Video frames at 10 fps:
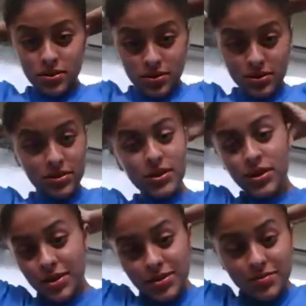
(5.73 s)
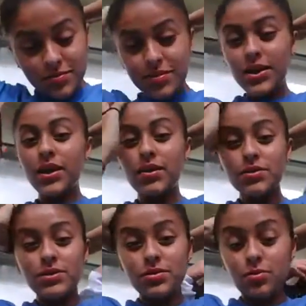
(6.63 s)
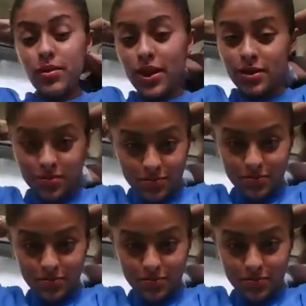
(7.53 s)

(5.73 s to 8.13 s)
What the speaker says: This is... My hair is so bad.